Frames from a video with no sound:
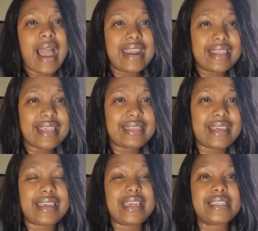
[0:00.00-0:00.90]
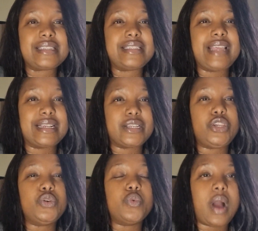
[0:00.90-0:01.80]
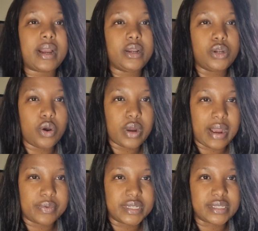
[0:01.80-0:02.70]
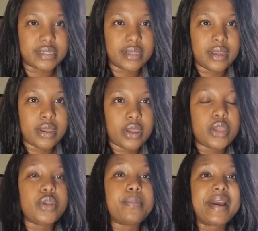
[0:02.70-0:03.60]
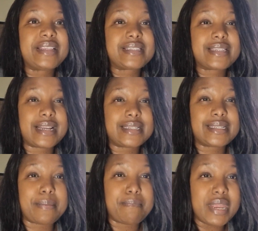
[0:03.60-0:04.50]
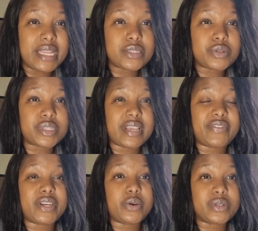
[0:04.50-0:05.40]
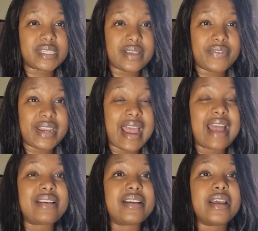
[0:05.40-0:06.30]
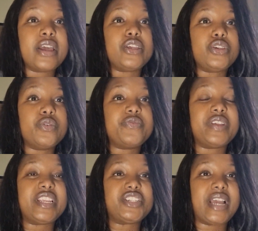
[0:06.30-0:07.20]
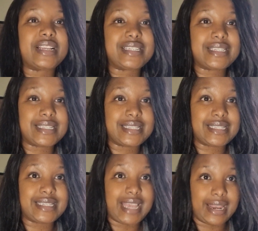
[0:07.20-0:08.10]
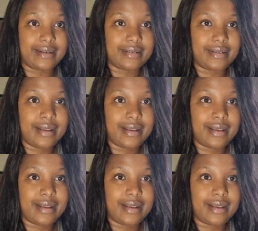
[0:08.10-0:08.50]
Another thing is that you work long hours. You might start some minutes to 7 or 7 and you finish at 10.